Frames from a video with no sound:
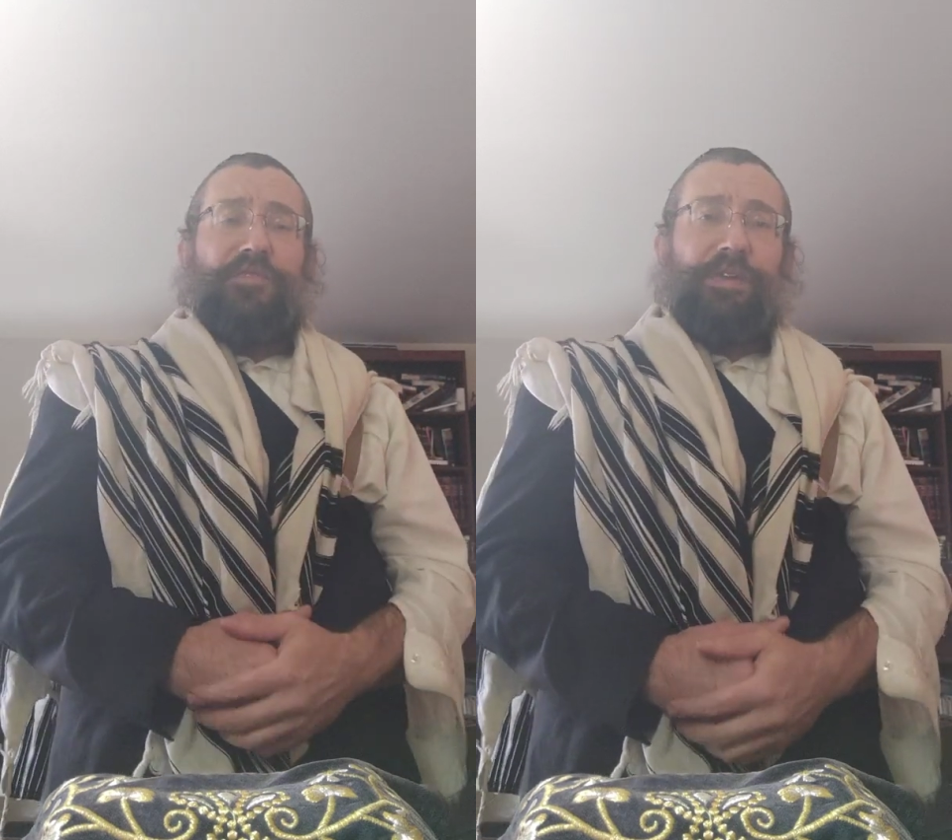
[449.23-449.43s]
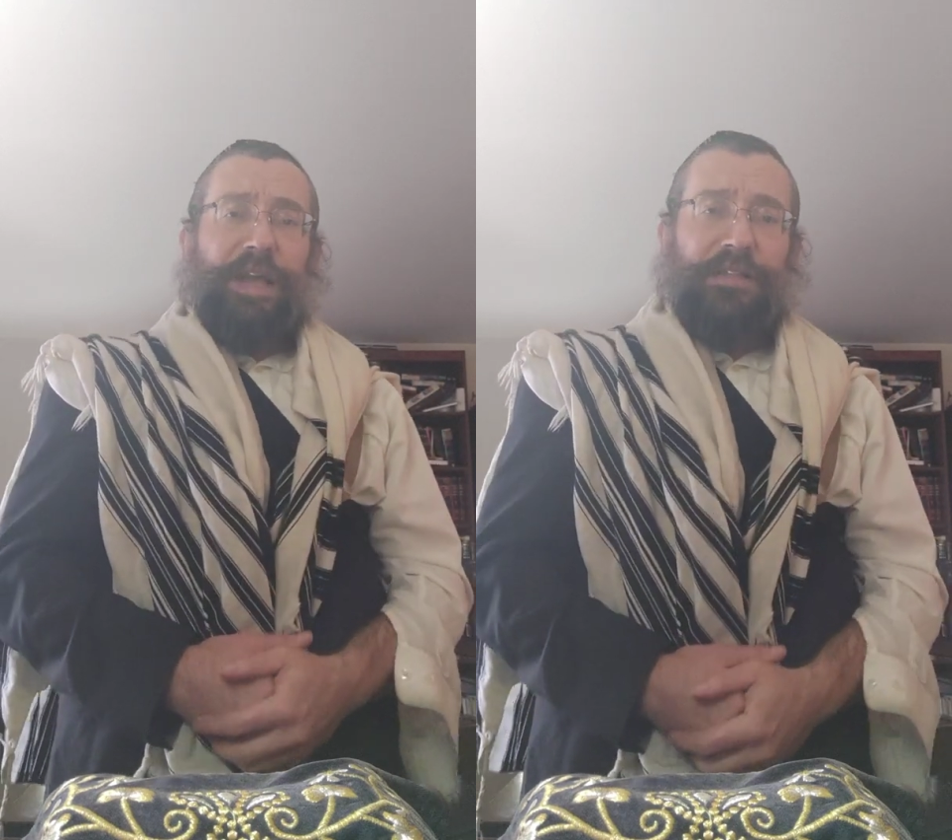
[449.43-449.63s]

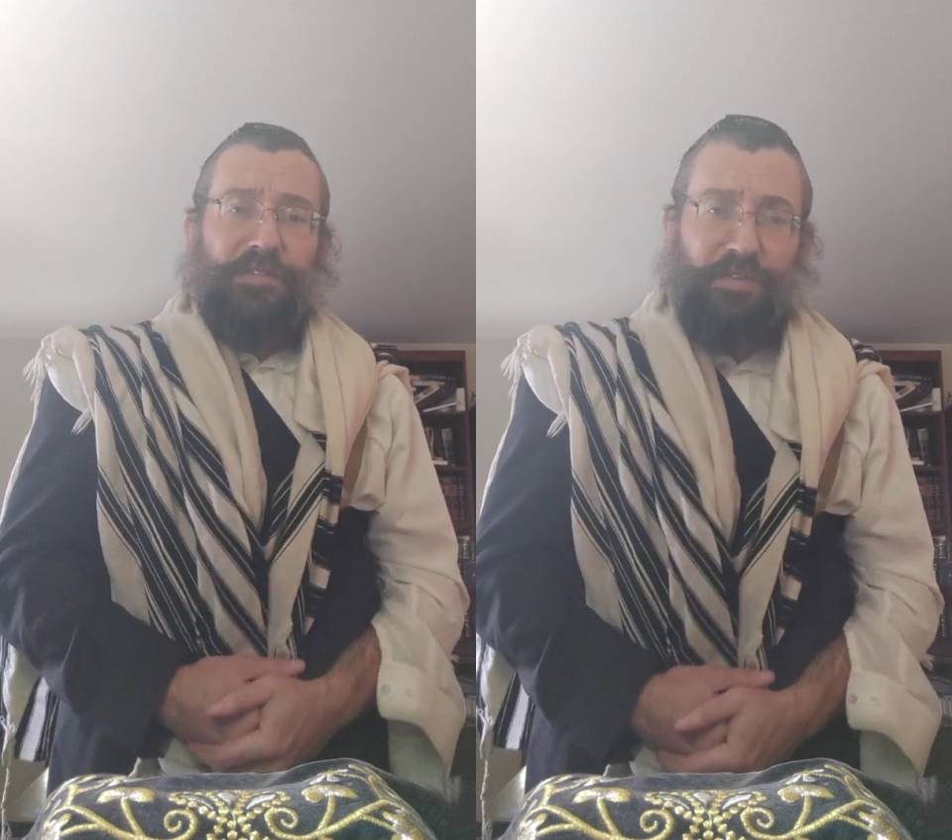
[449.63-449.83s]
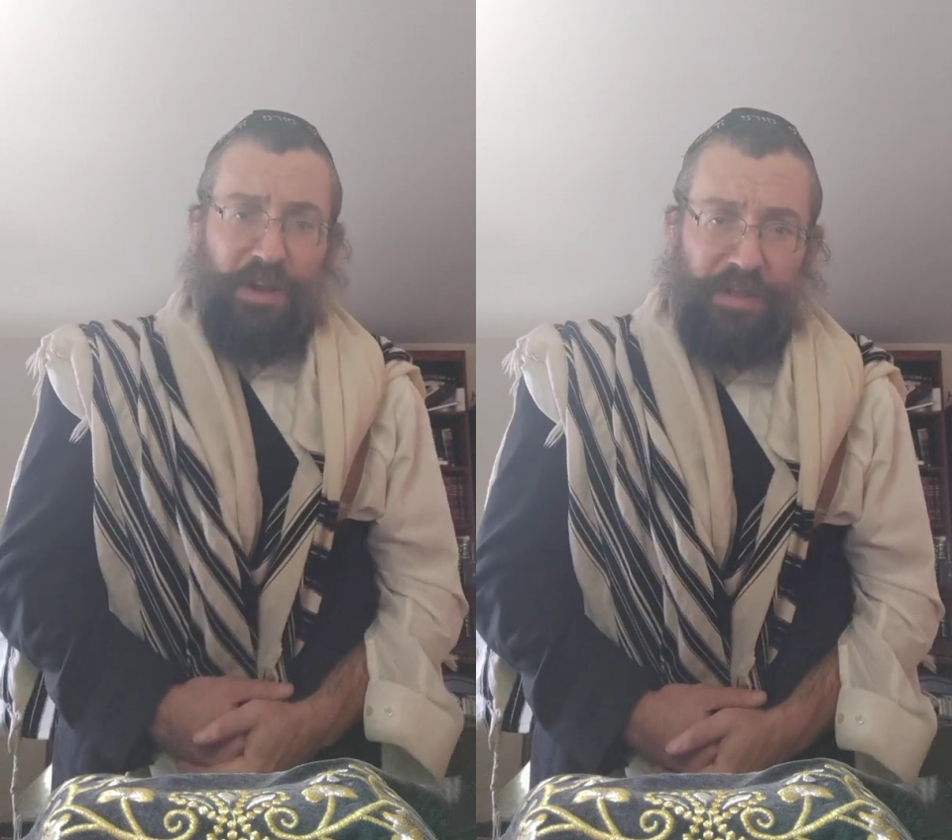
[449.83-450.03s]
you get to
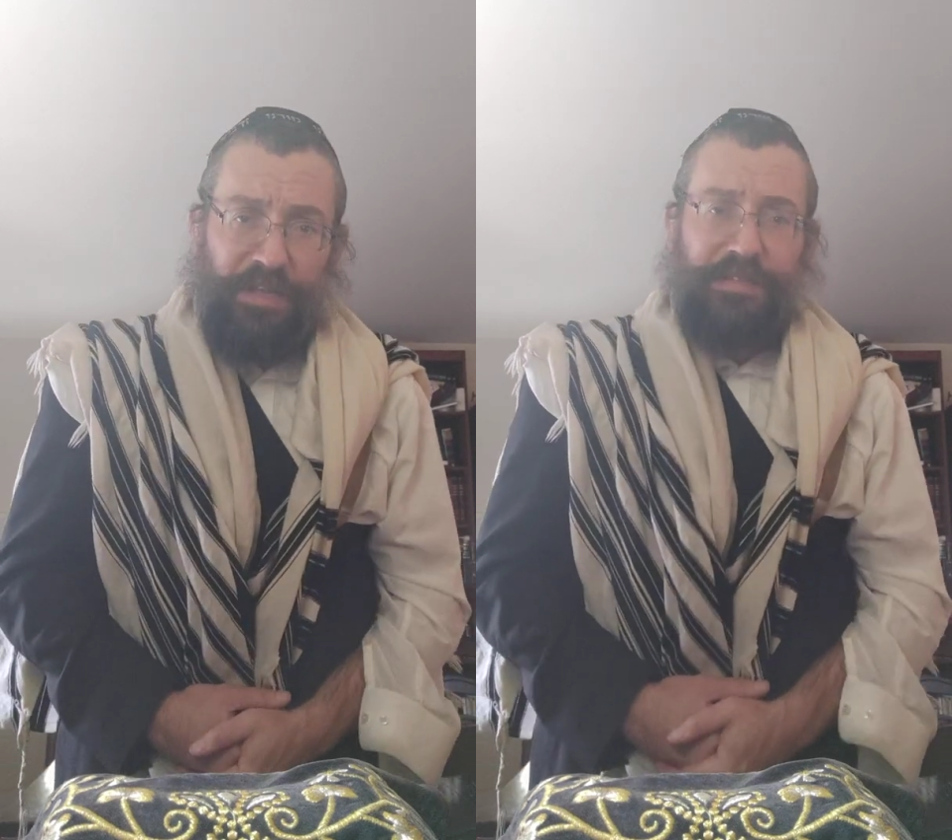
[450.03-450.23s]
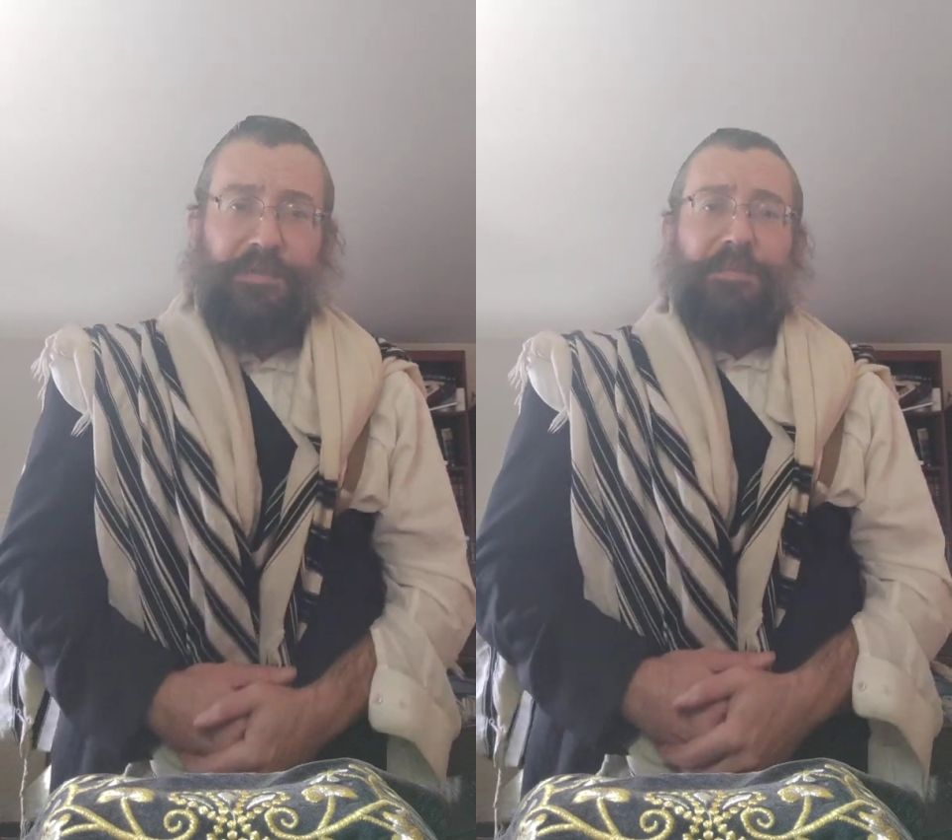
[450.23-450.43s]

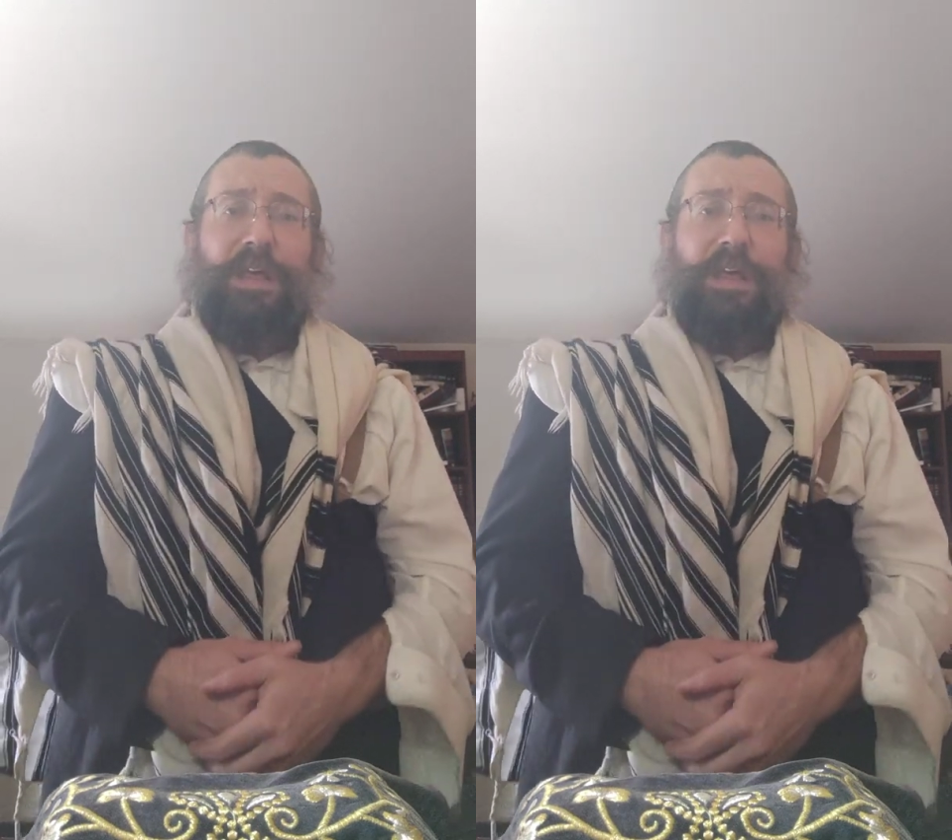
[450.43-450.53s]
V'ro'isim